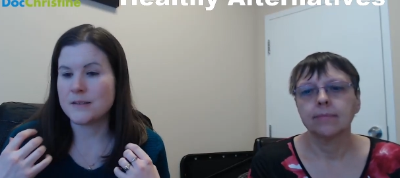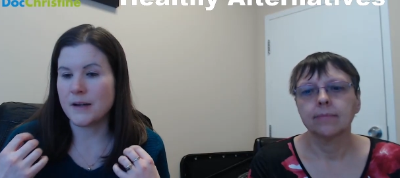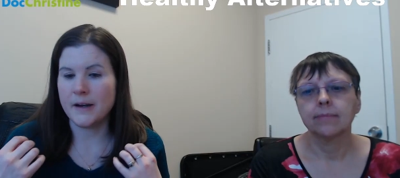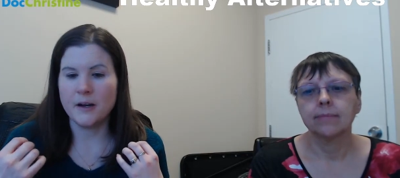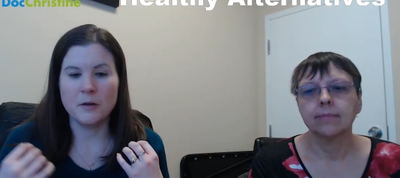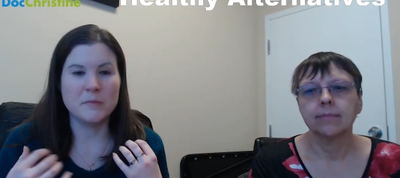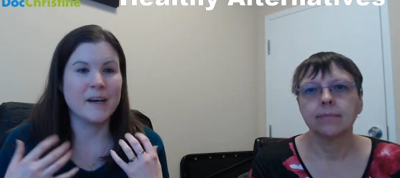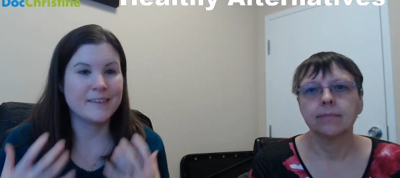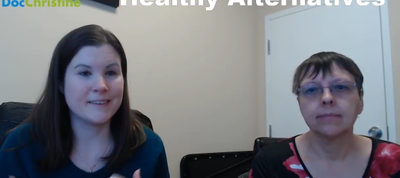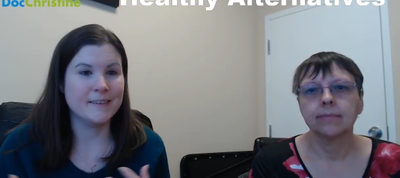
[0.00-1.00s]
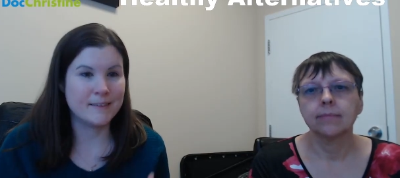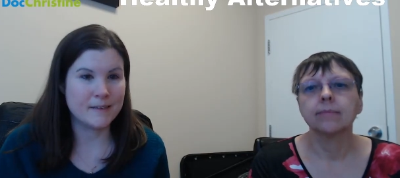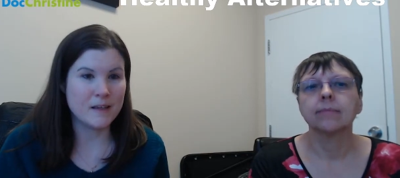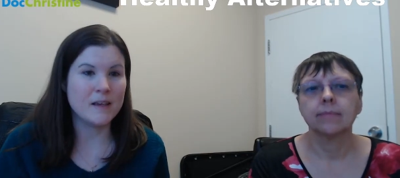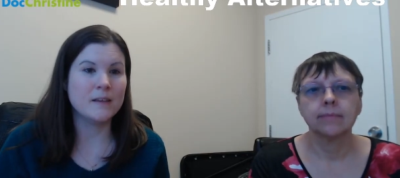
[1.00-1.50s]
Speaker 1: um, nuts and
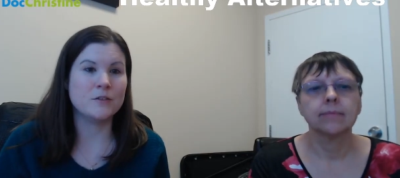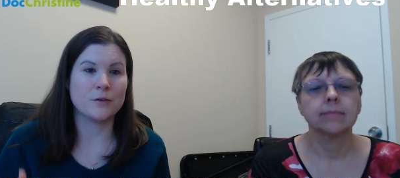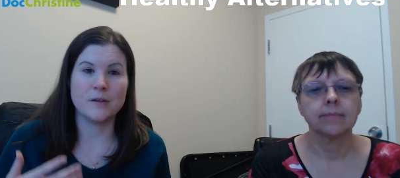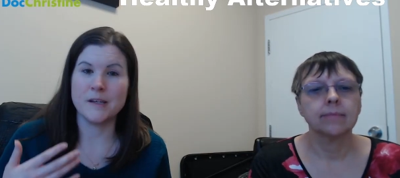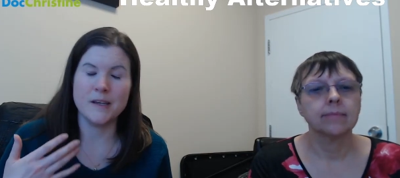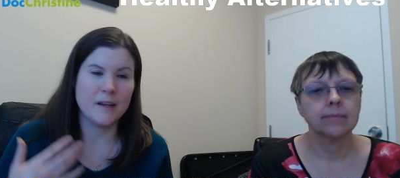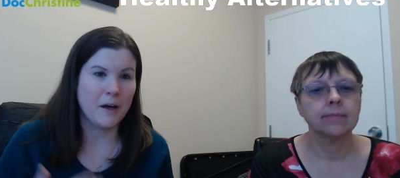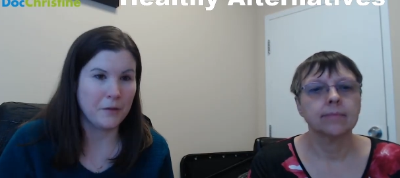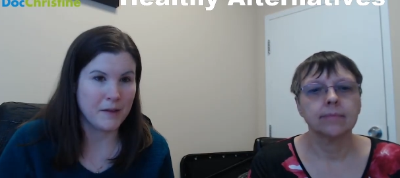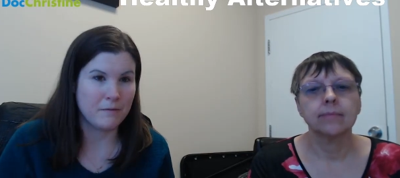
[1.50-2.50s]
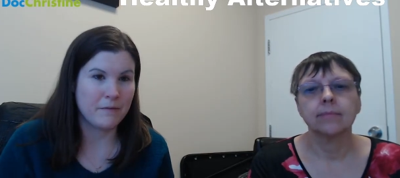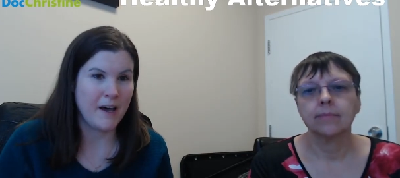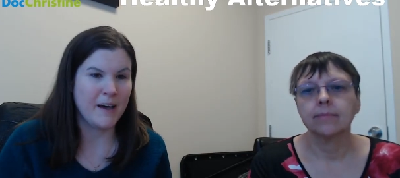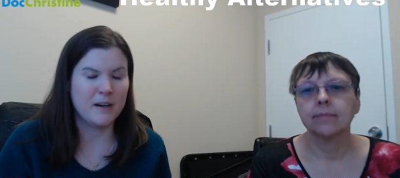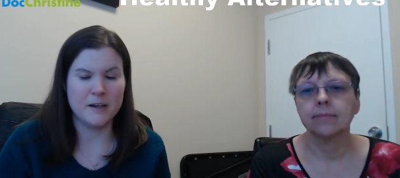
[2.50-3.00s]
seeds, you can eat healthy fat,
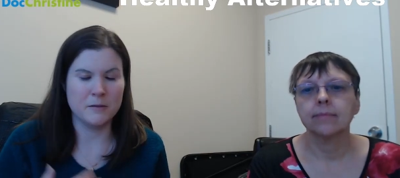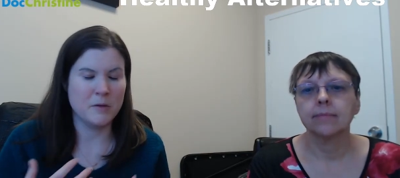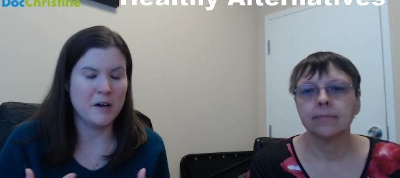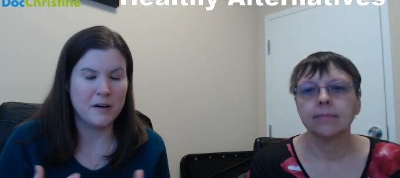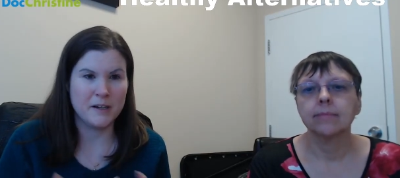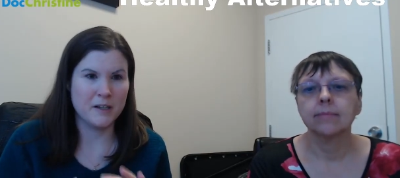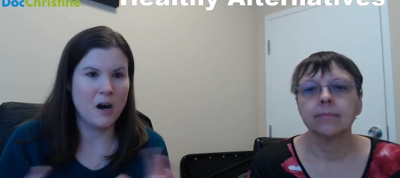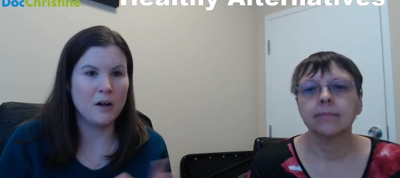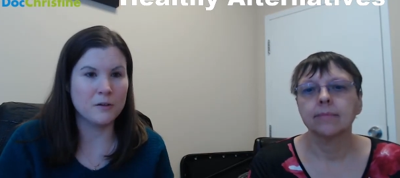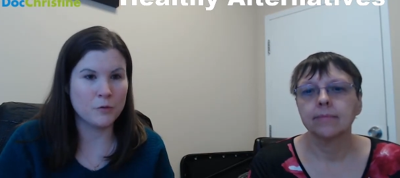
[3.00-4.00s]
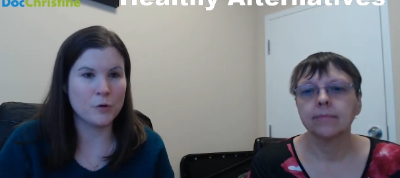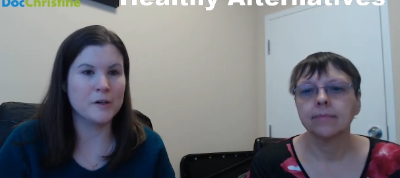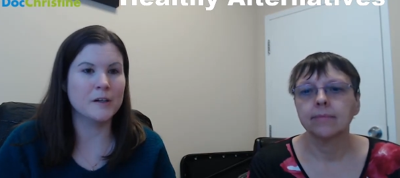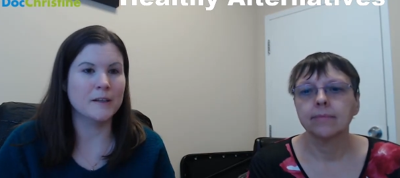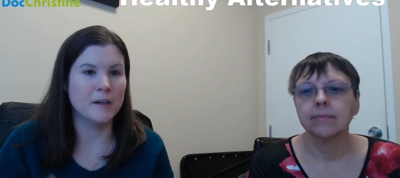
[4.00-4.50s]
um, uh, olive oil and
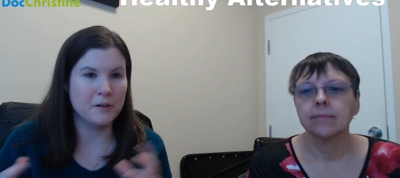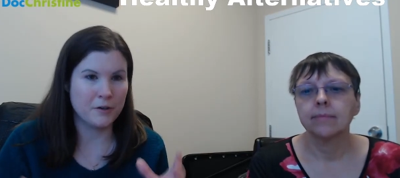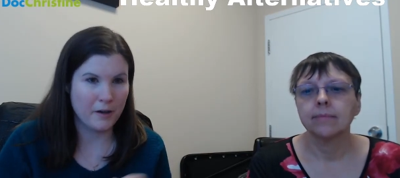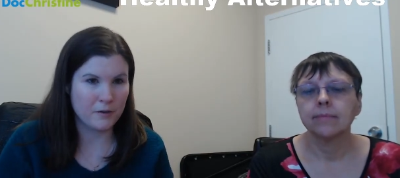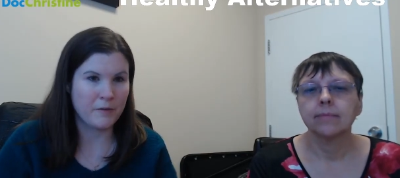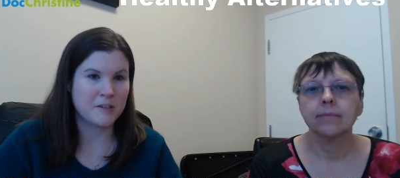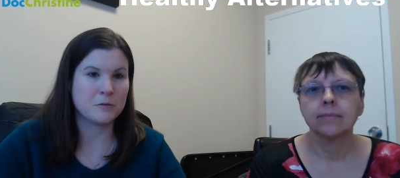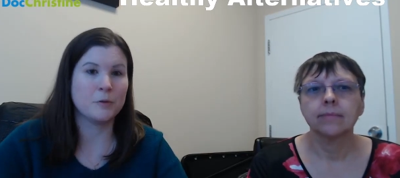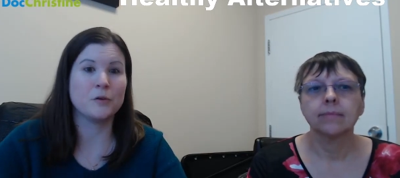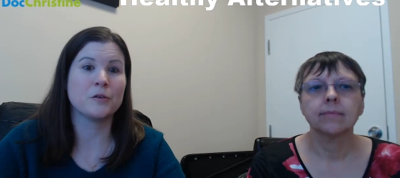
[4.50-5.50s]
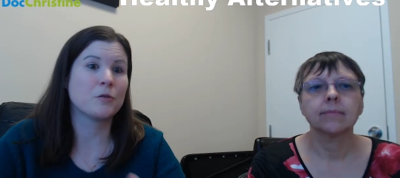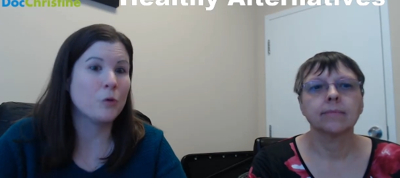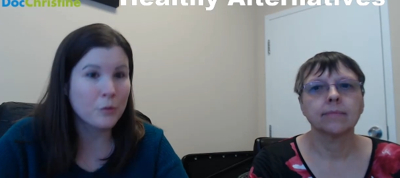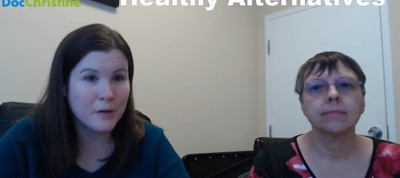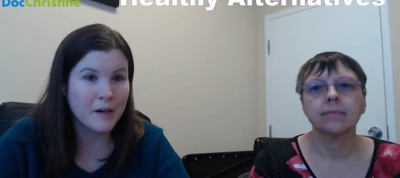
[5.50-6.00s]
all your other vegetable oil,
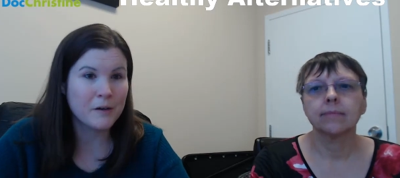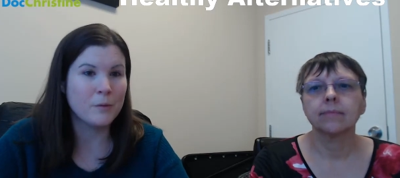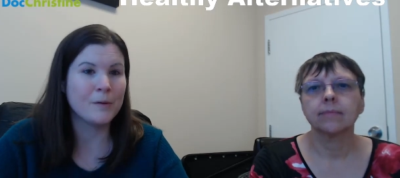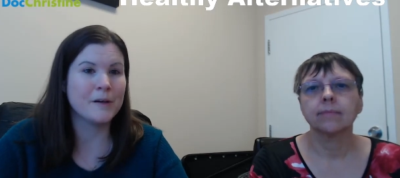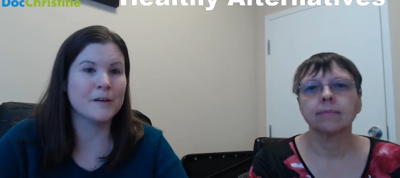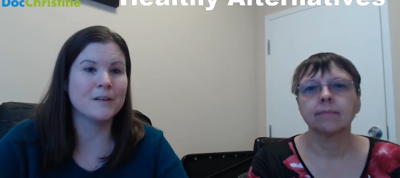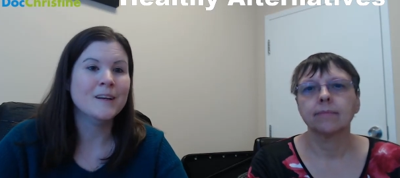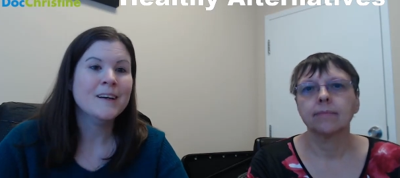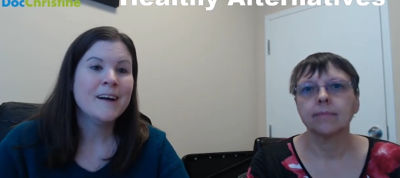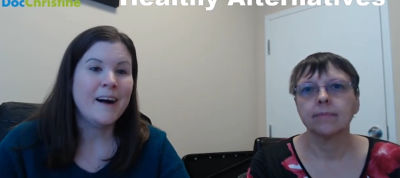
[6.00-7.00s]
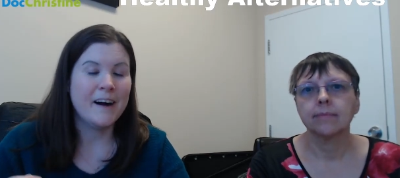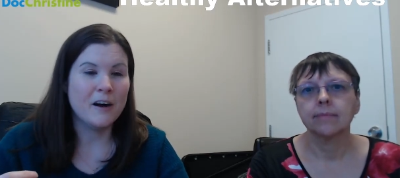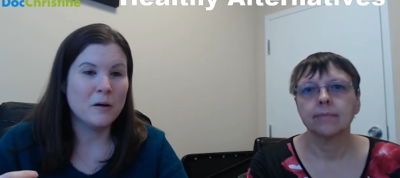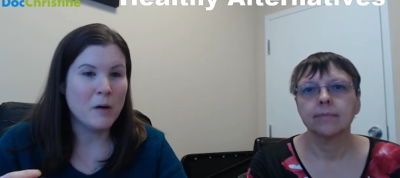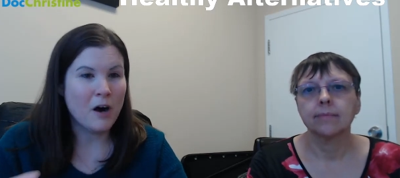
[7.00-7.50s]
coconut oil, um,
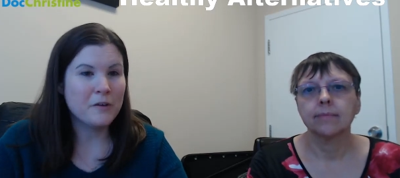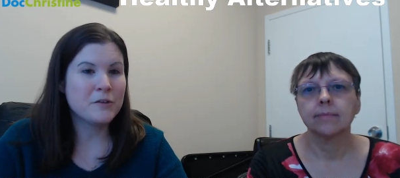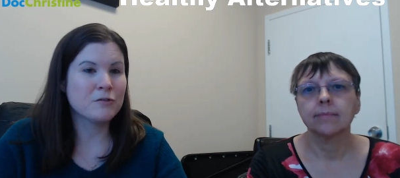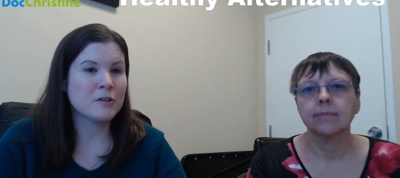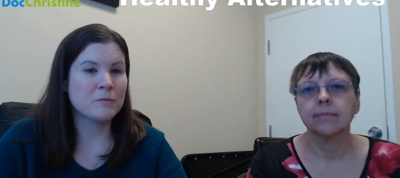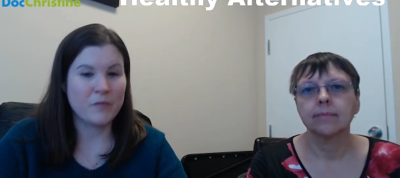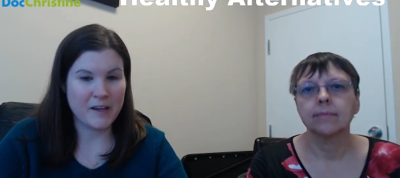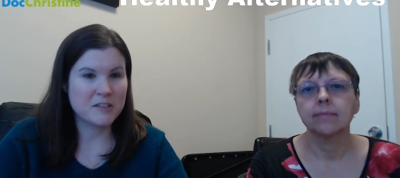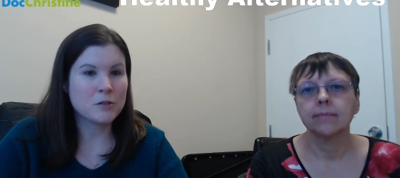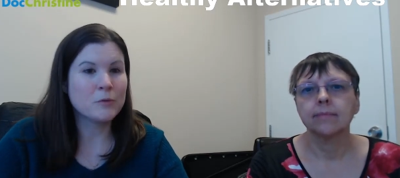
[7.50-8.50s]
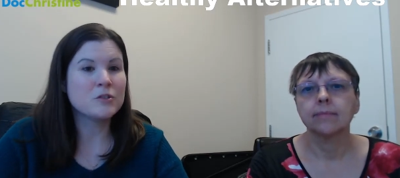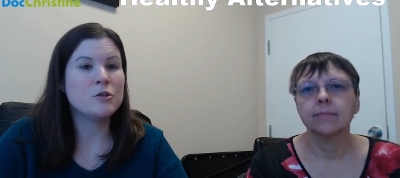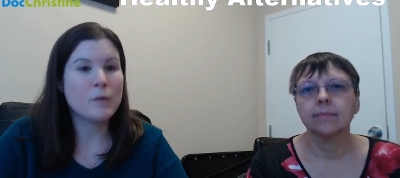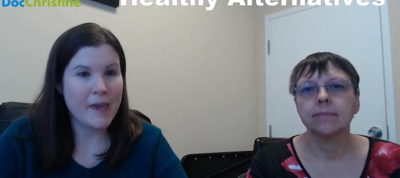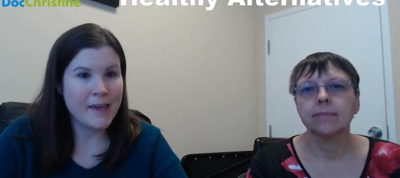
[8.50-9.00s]
all your vegetables. You
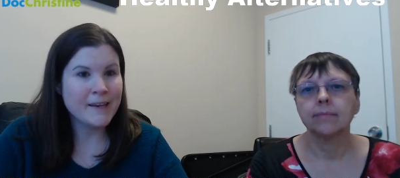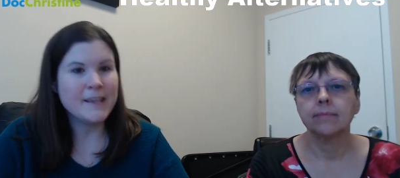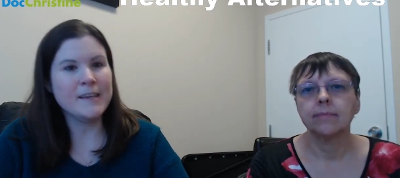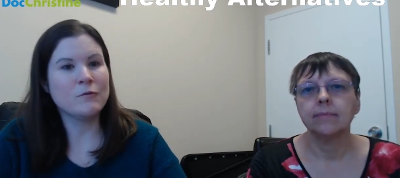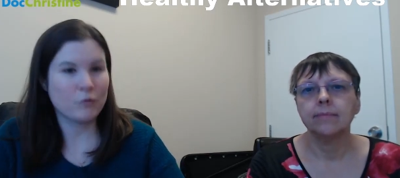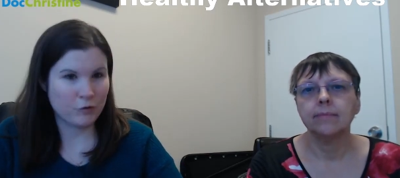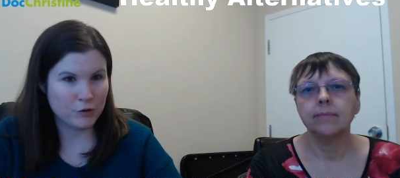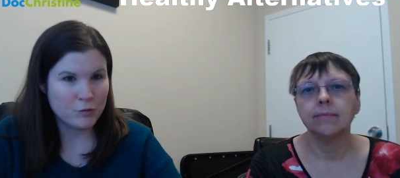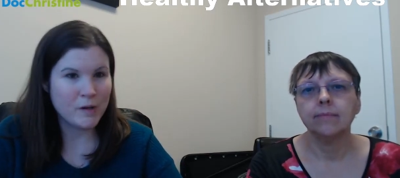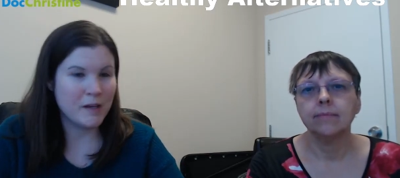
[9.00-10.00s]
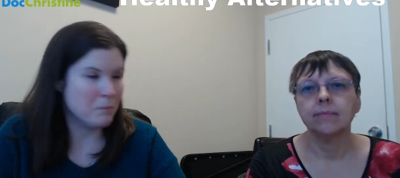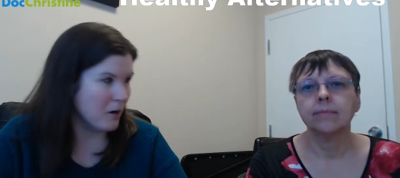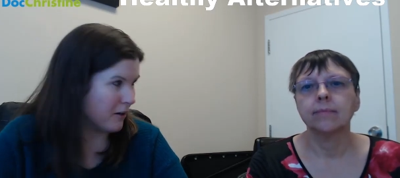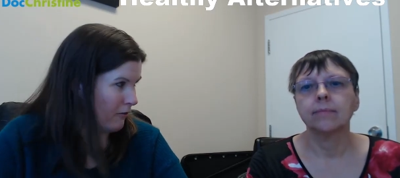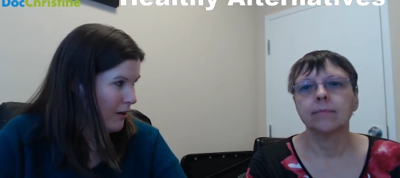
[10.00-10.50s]
can eat fruit in
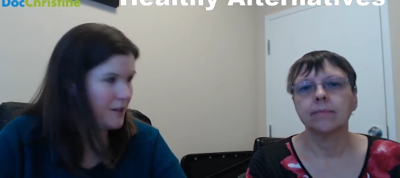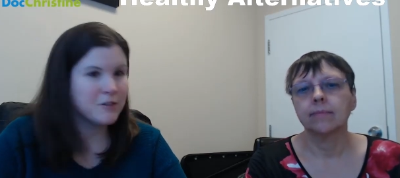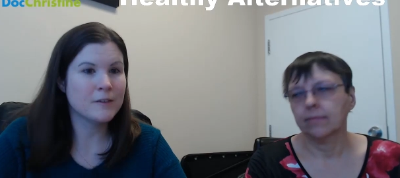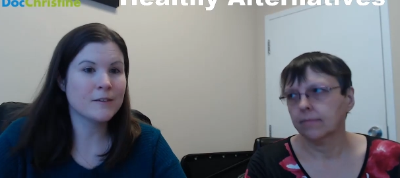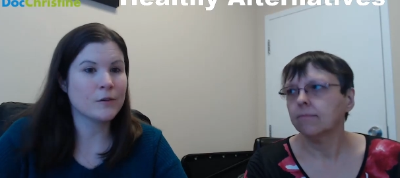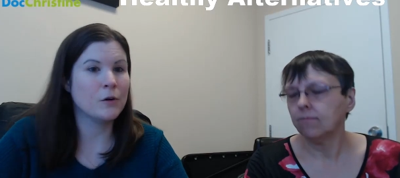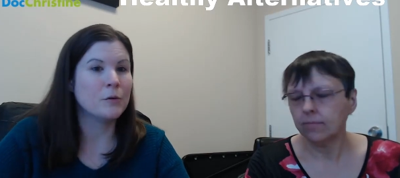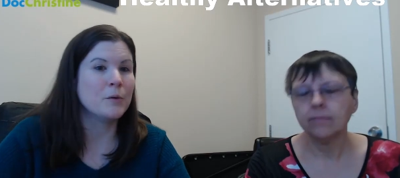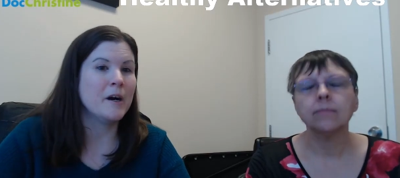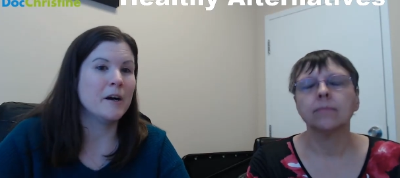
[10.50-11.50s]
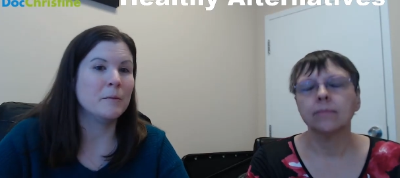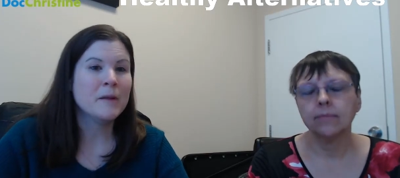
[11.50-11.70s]
moderation, so um,